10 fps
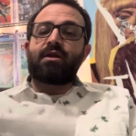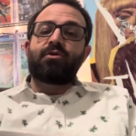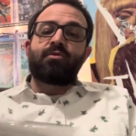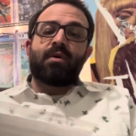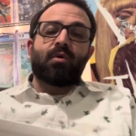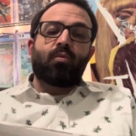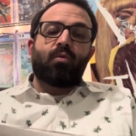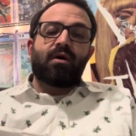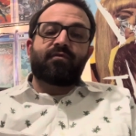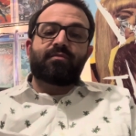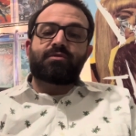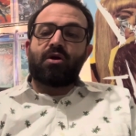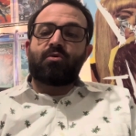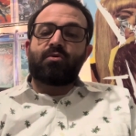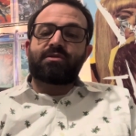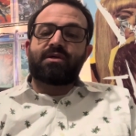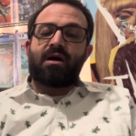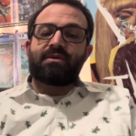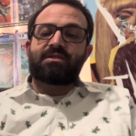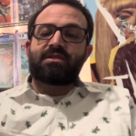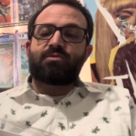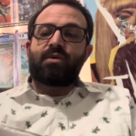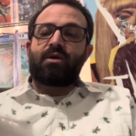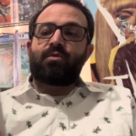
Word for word: a new number one from Dark Horse Comics this week